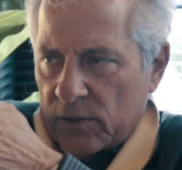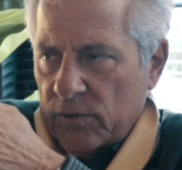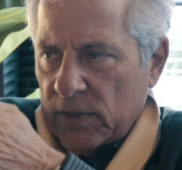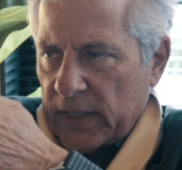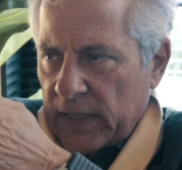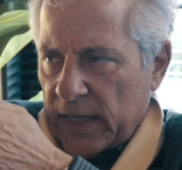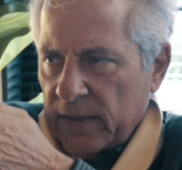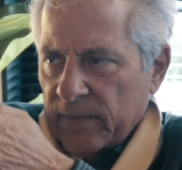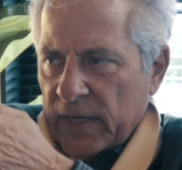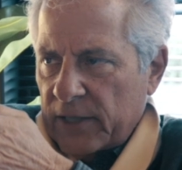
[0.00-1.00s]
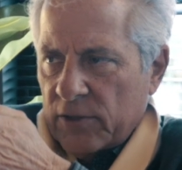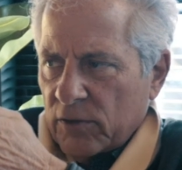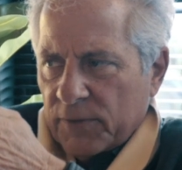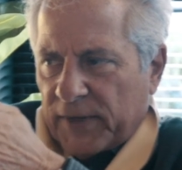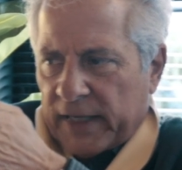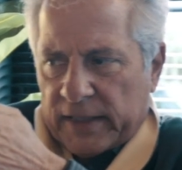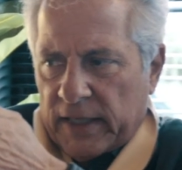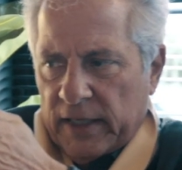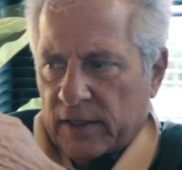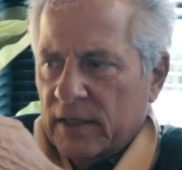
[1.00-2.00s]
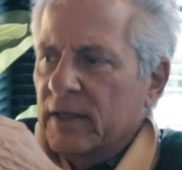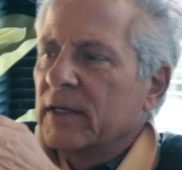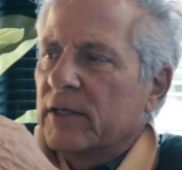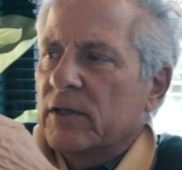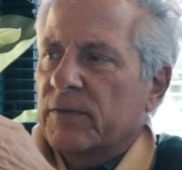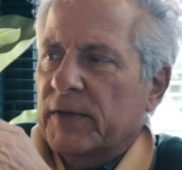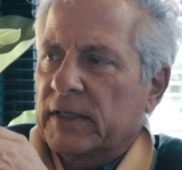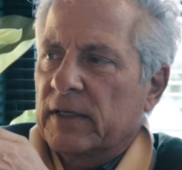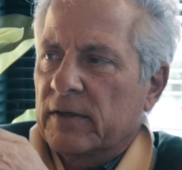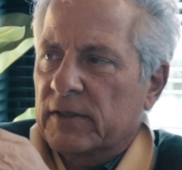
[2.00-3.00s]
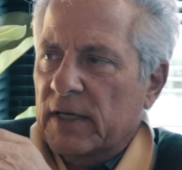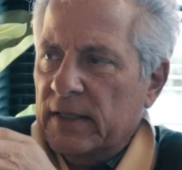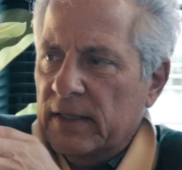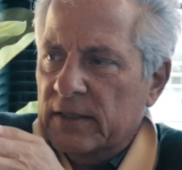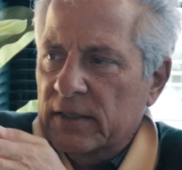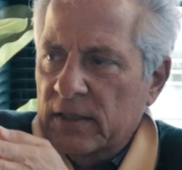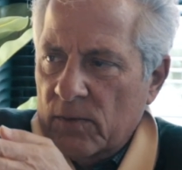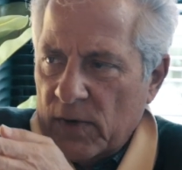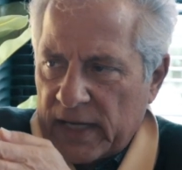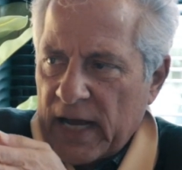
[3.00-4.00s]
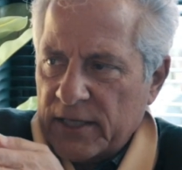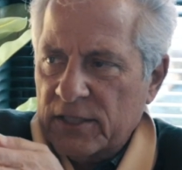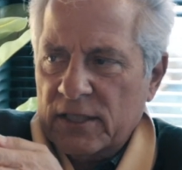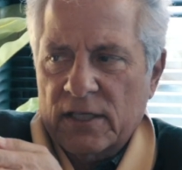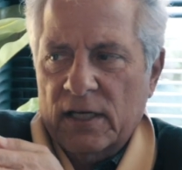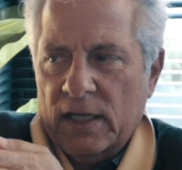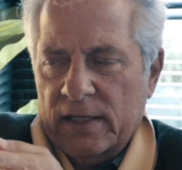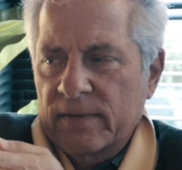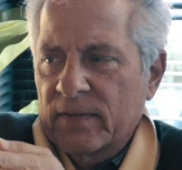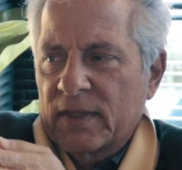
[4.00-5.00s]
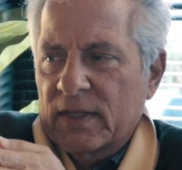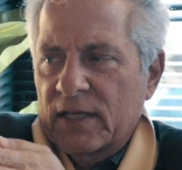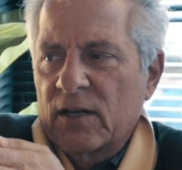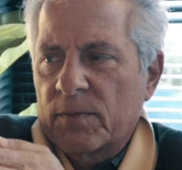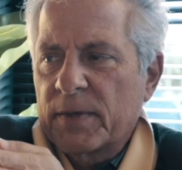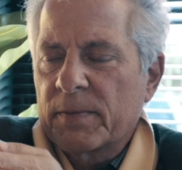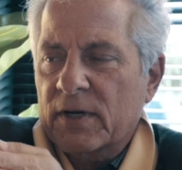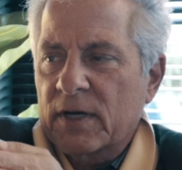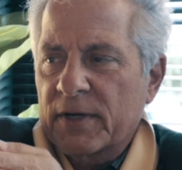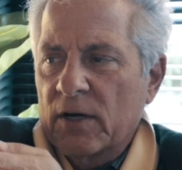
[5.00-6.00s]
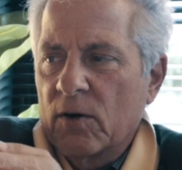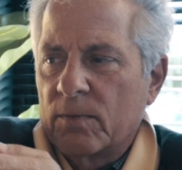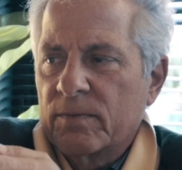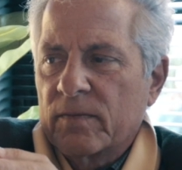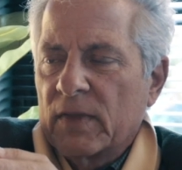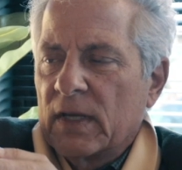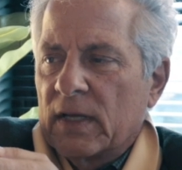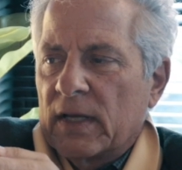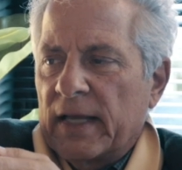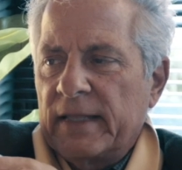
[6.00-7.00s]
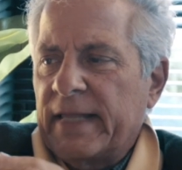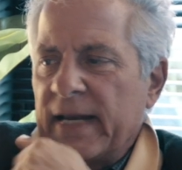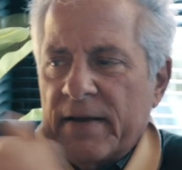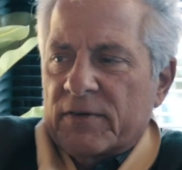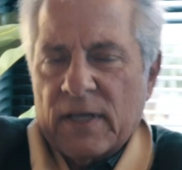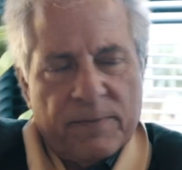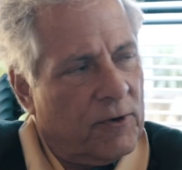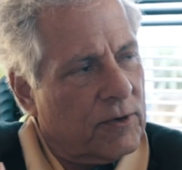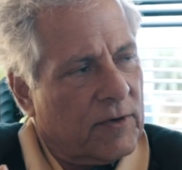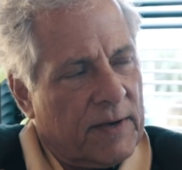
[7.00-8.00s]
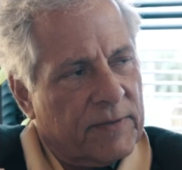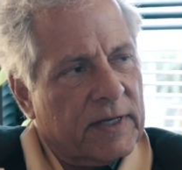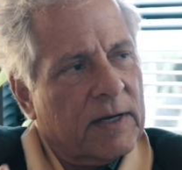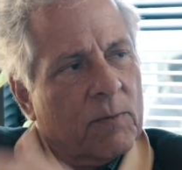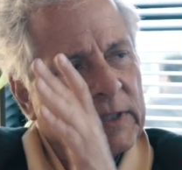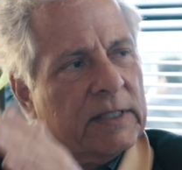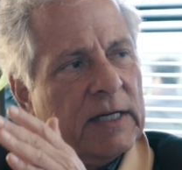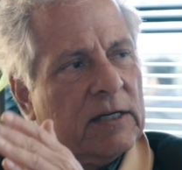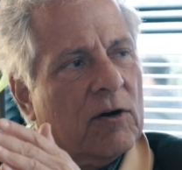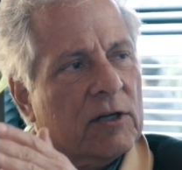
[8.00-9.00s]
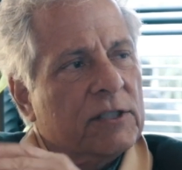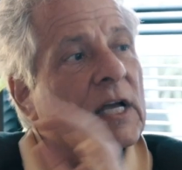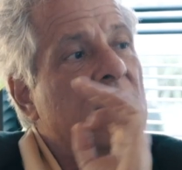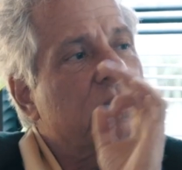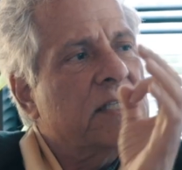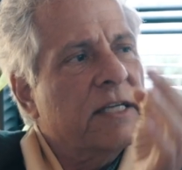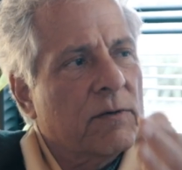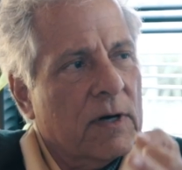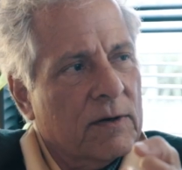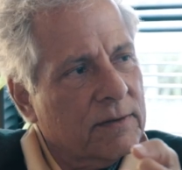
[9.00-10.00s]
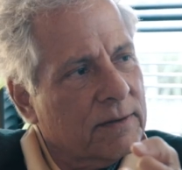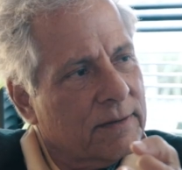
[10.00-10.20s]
You do like that, and you don't deflect it here, you deflect it exactly the distance where it catches the sunlight, you know, when people are coming home. They never stop photographing it. Now, what did that cost? Zero.